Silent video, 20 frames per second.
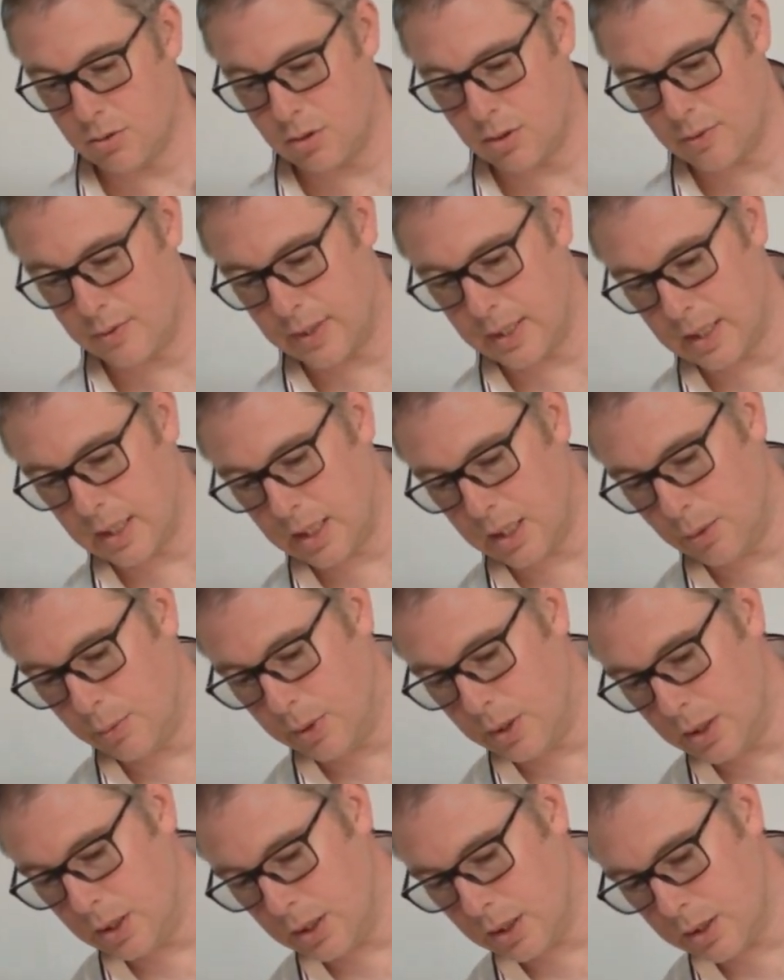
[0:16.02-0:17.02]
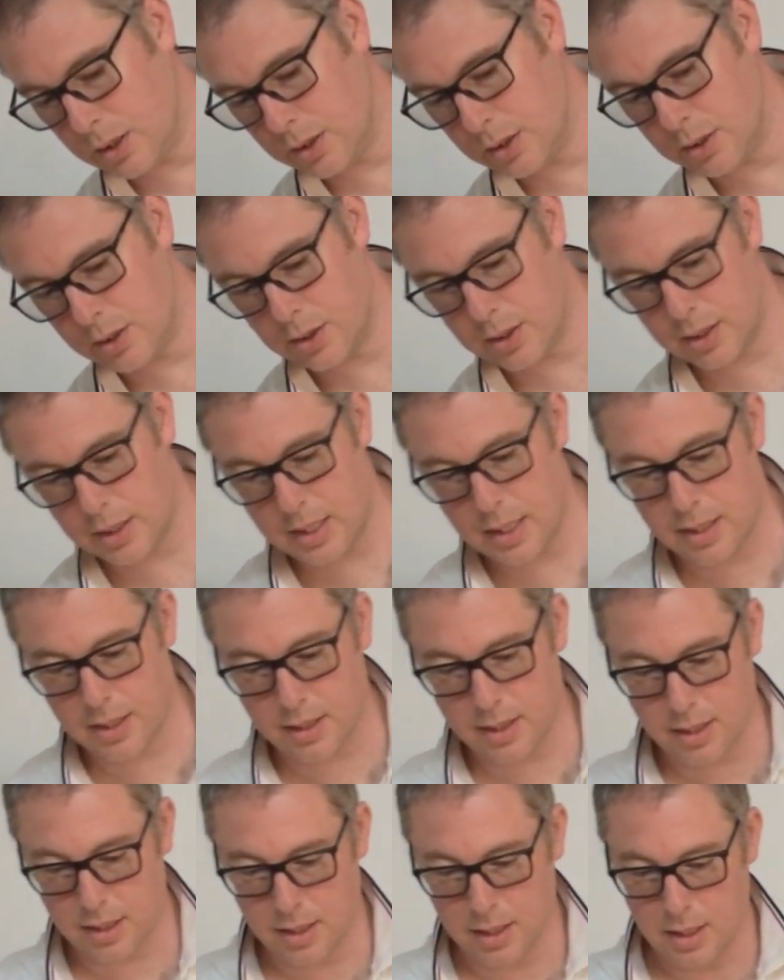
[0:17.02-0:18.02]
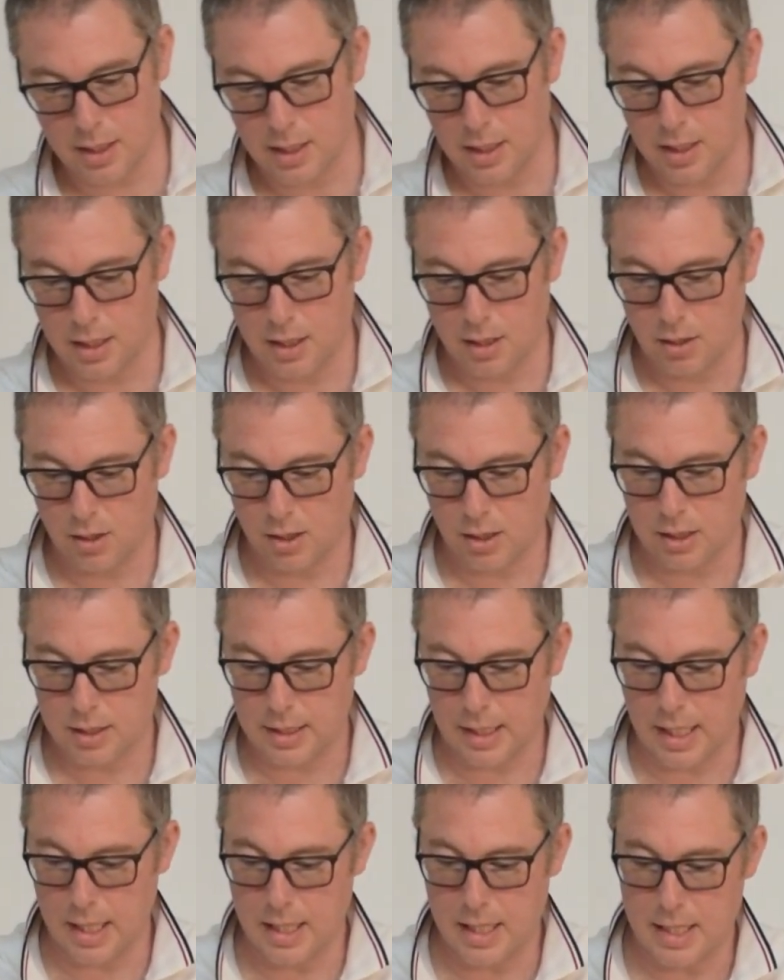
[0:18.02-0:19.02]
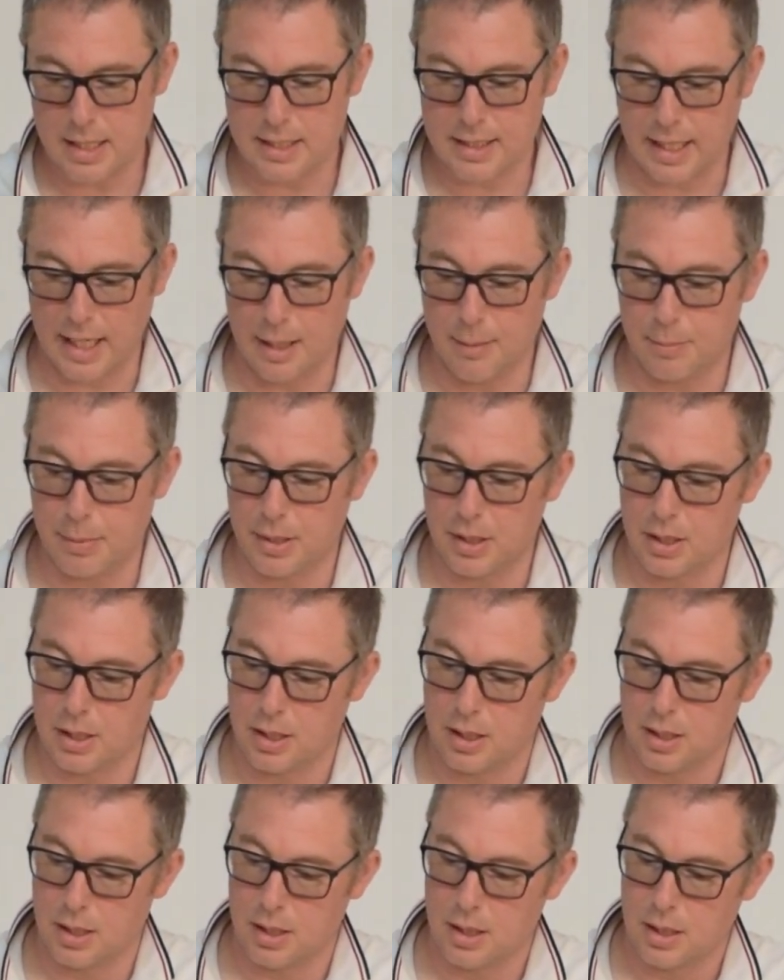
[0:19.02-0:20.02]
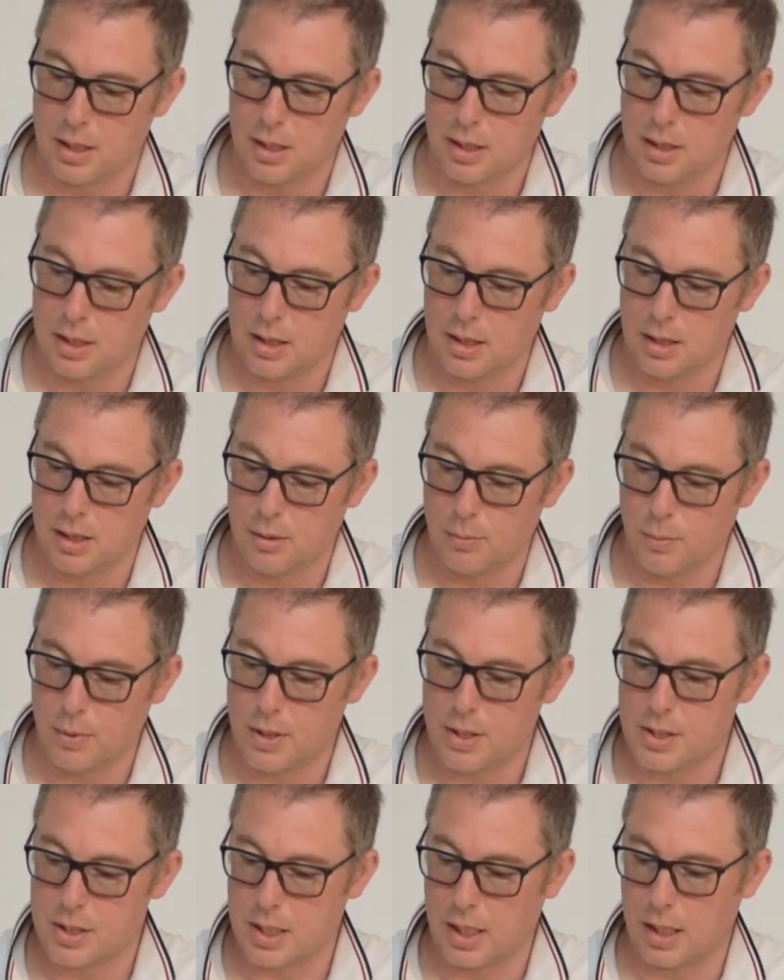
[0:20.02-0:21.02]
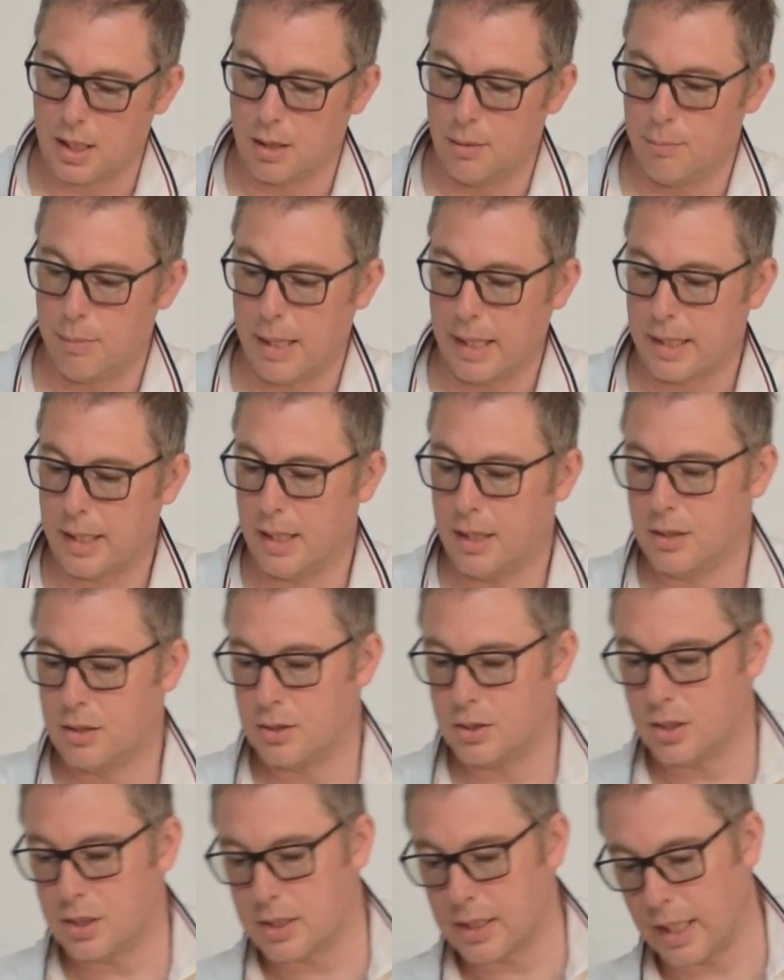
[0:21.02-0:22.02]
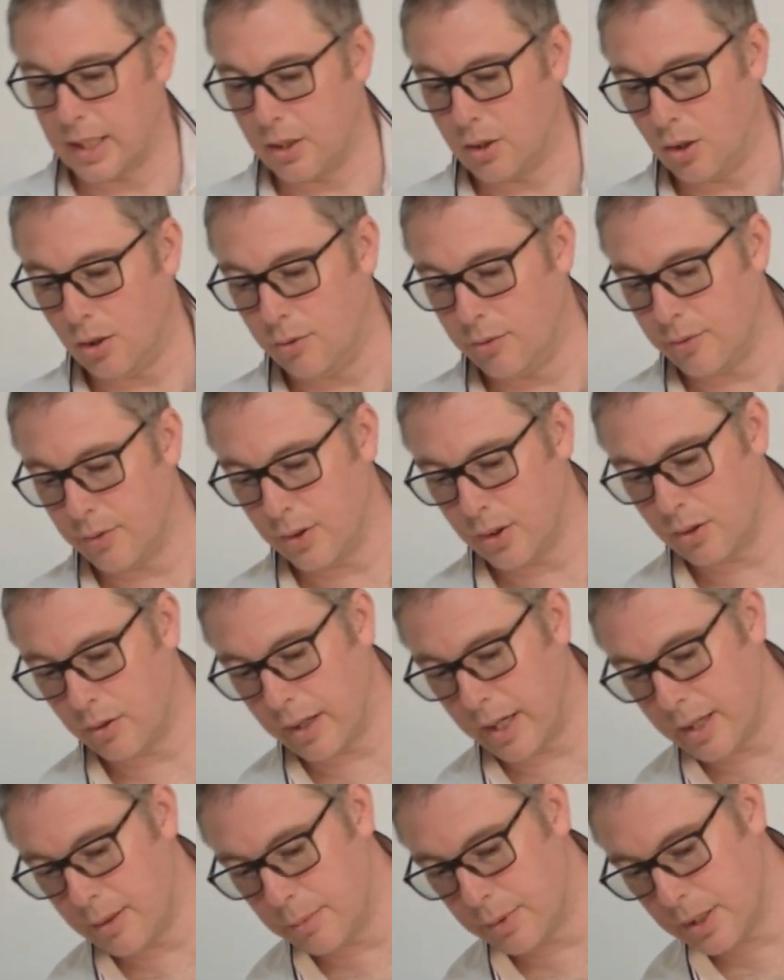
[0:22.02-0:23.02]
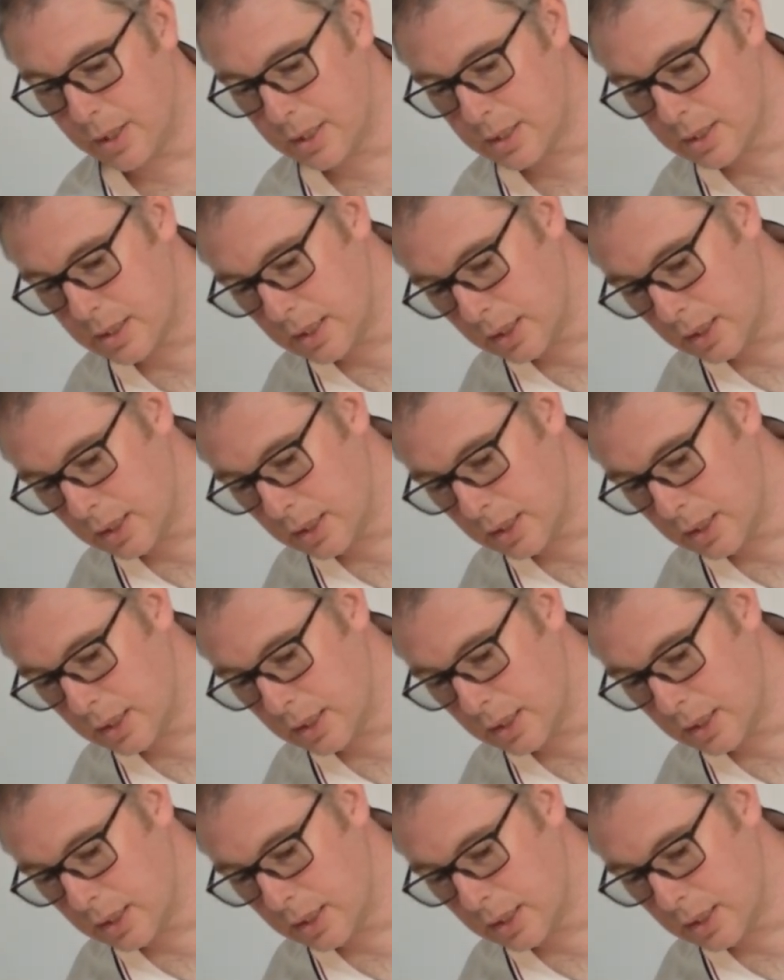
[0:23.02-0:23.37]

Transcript: Reveal our work underneath. Like I say, this tape with silicone backing doesn't take off the grain, but it's